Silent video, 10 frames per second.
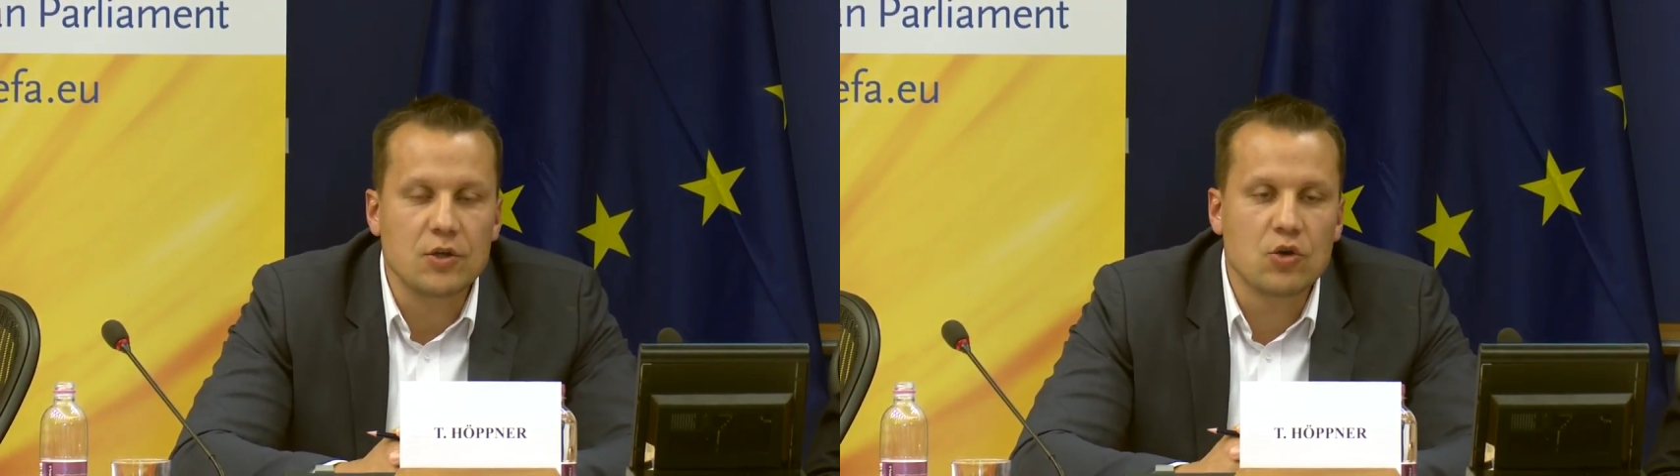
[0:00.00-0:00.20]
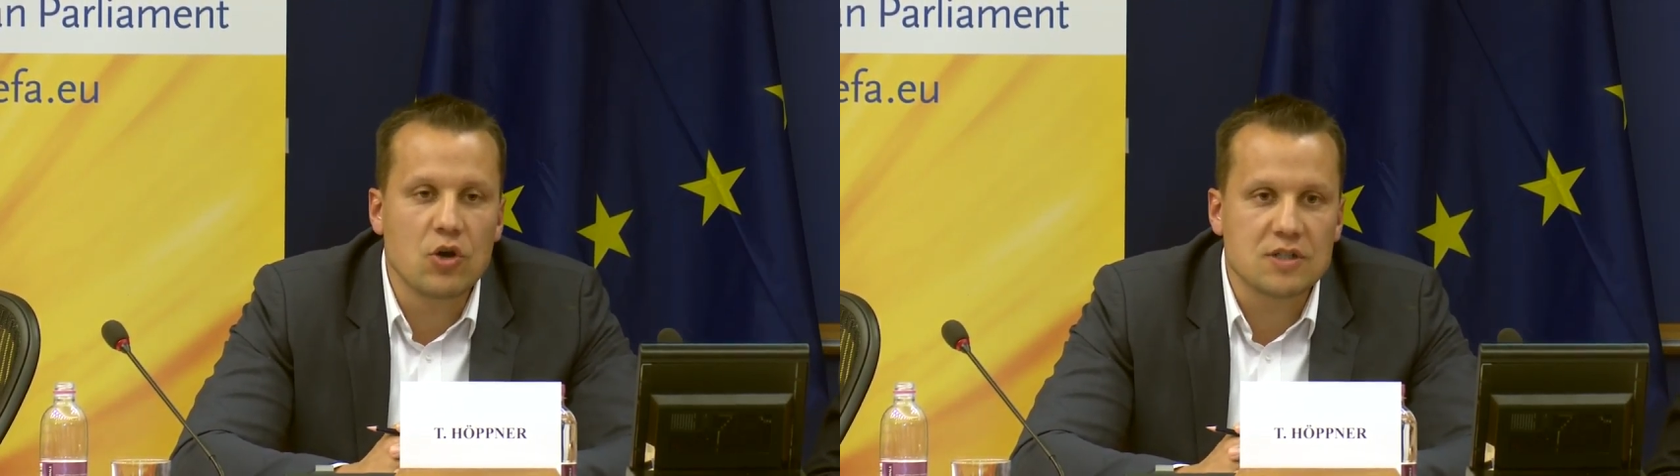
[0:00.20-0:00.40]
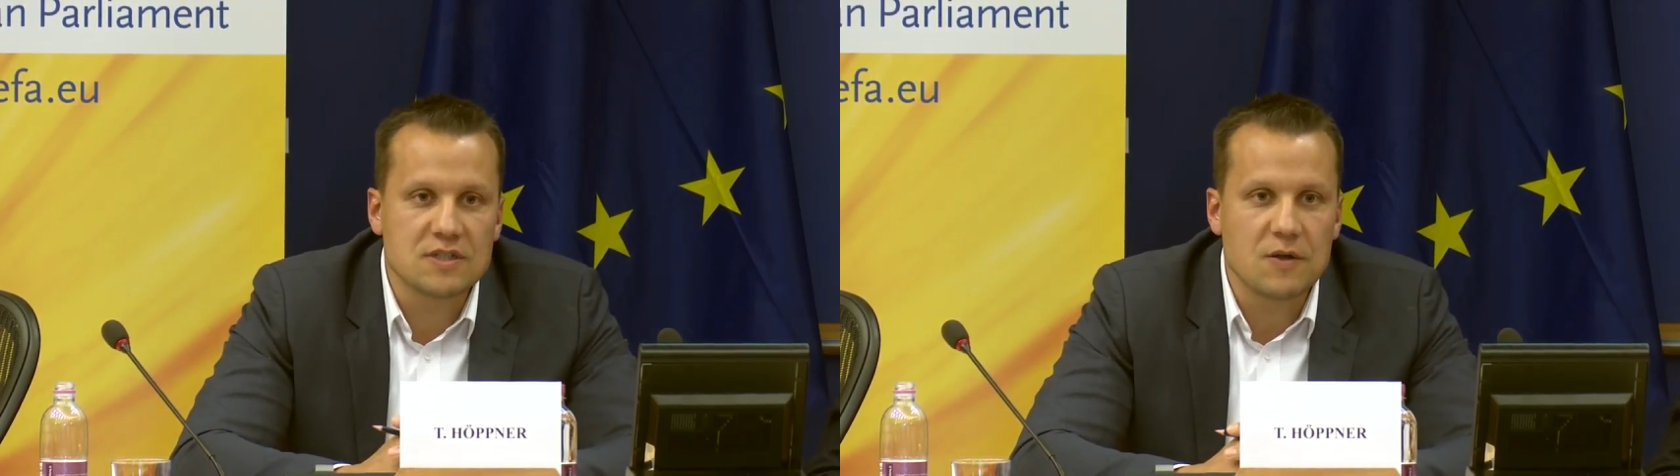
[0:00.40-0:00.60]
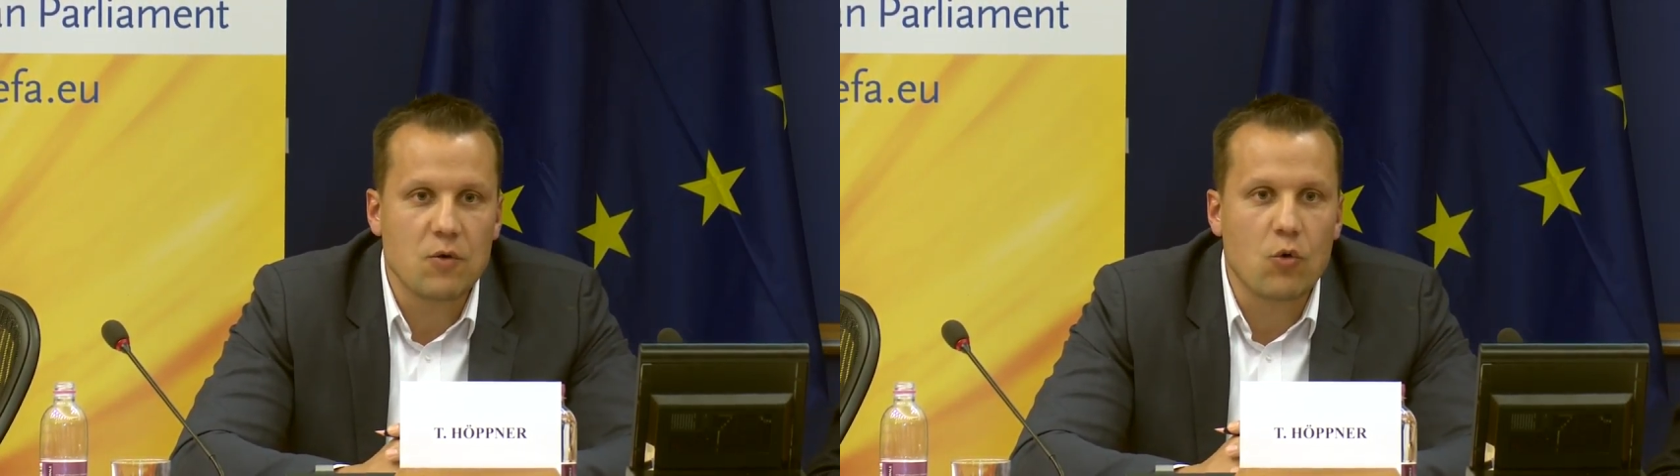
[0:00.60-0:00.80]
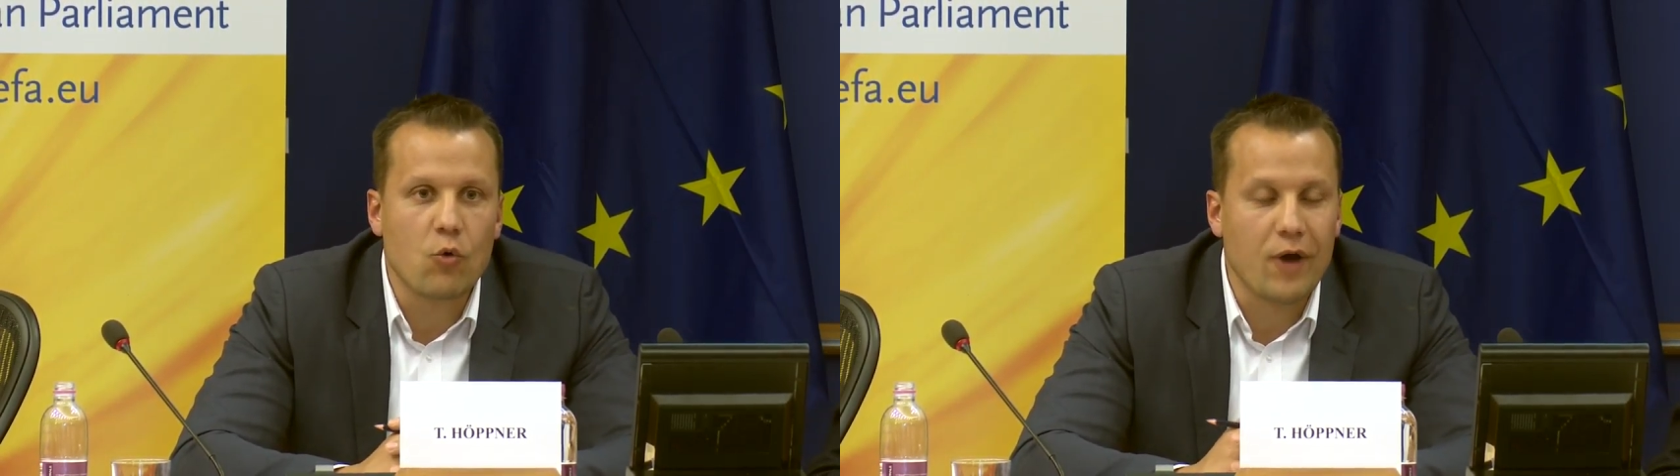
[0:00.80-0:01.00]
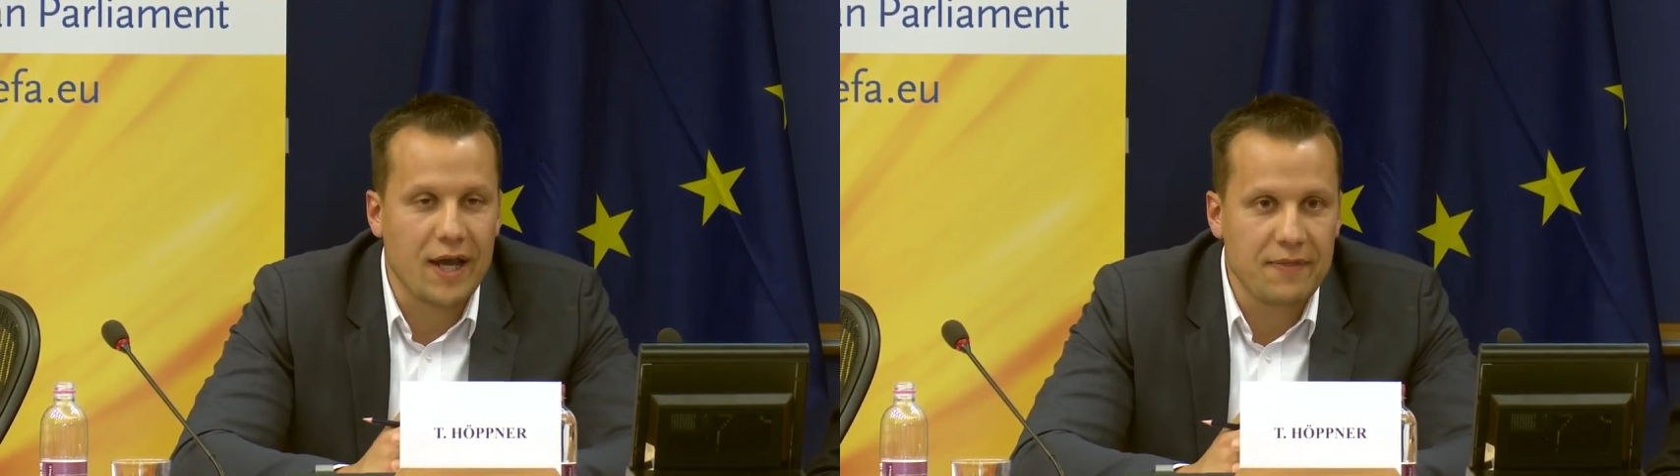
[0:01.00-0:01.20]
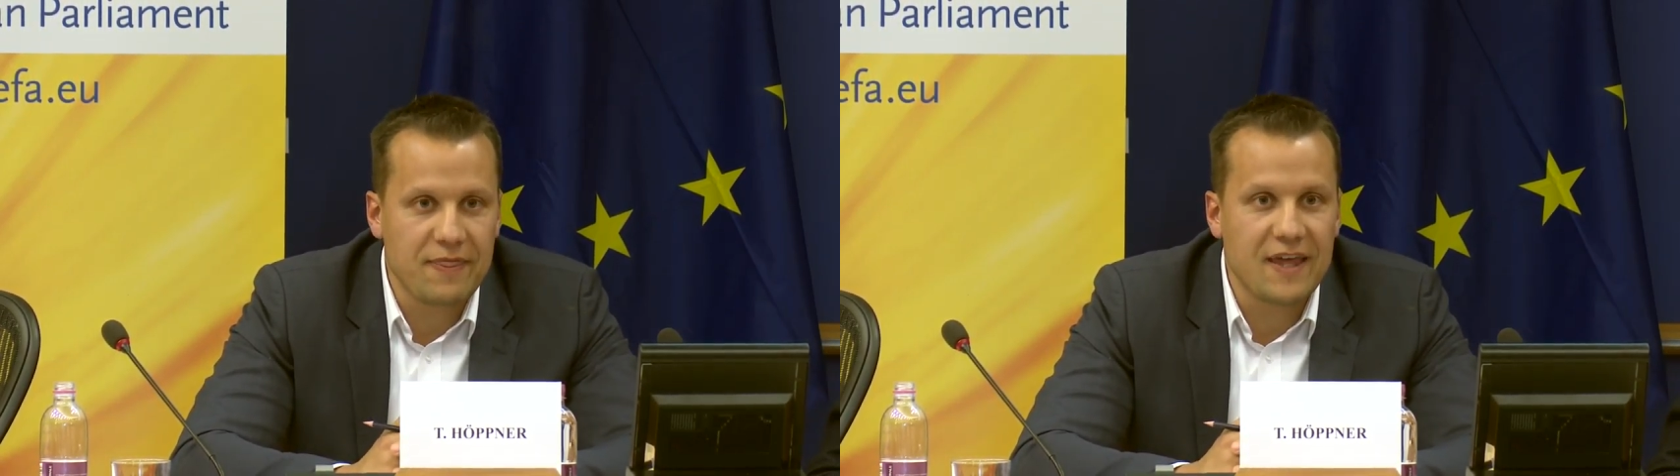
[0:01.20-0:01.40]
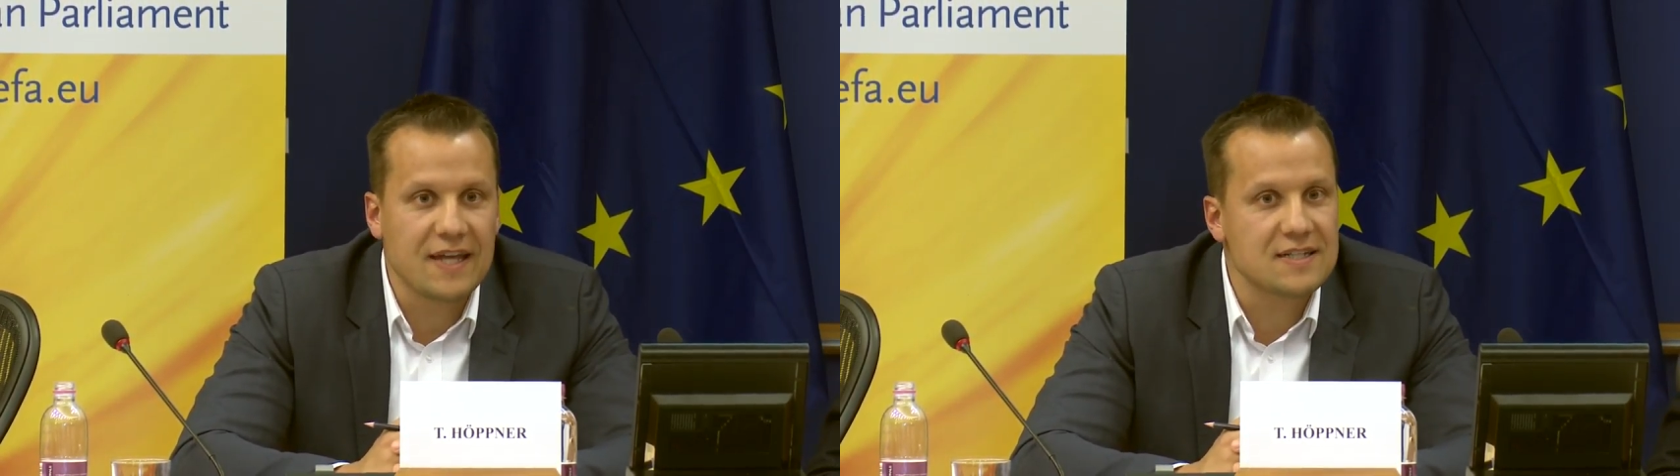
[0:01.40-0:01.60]
You got
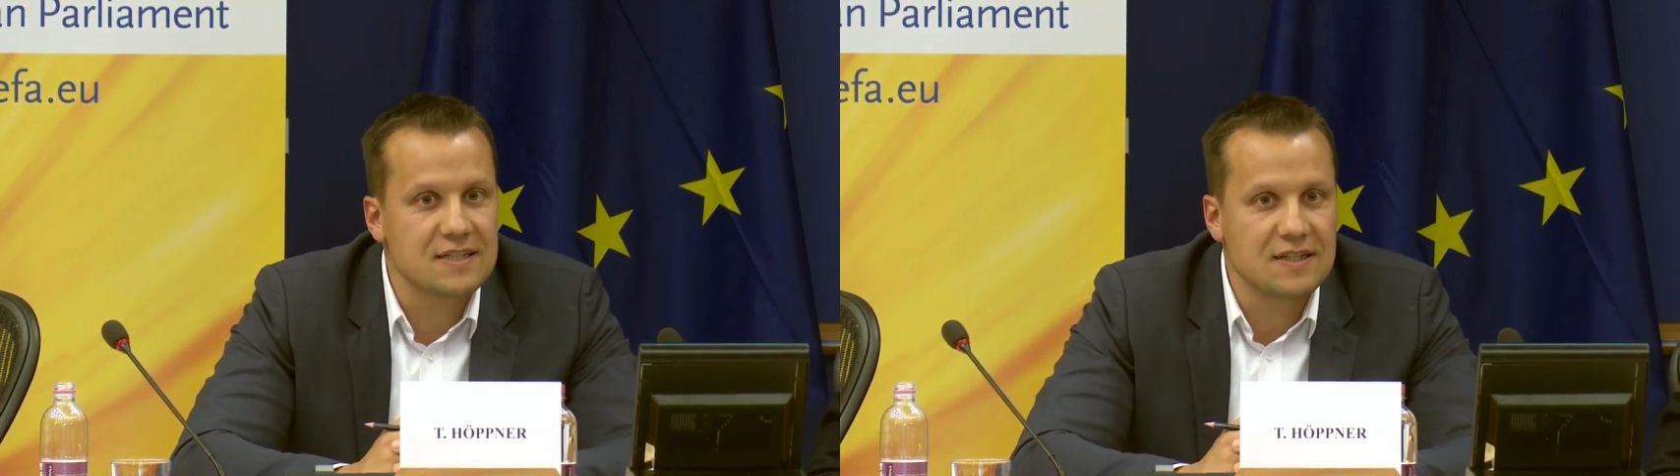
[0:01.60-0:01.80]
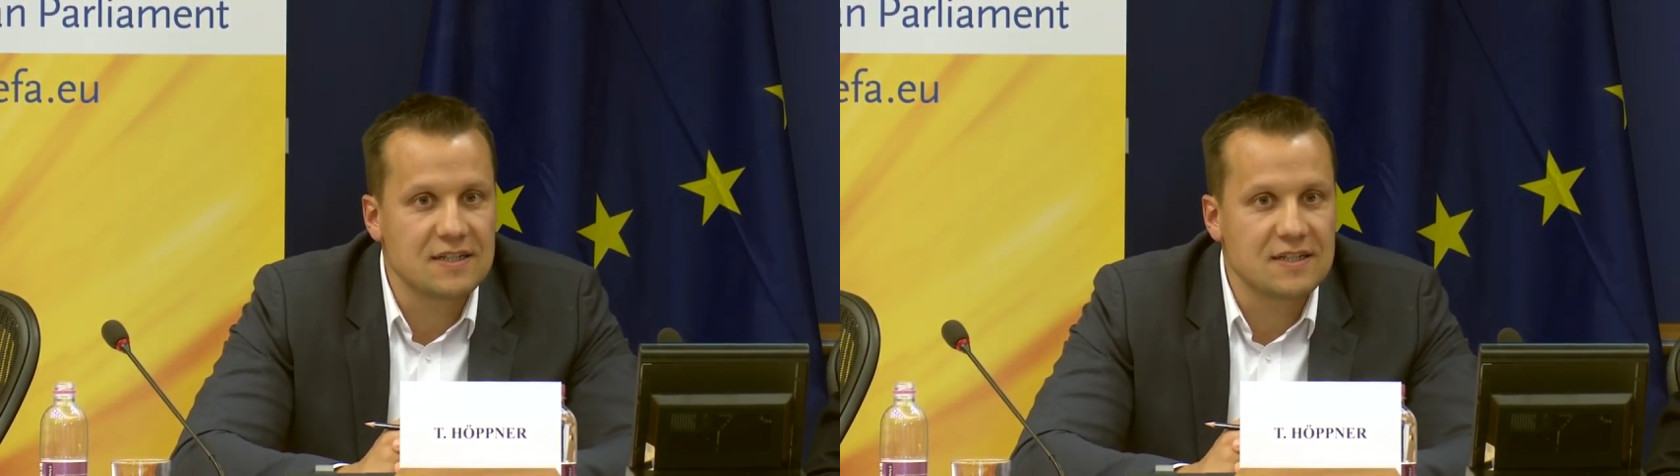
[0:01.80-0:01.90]
right that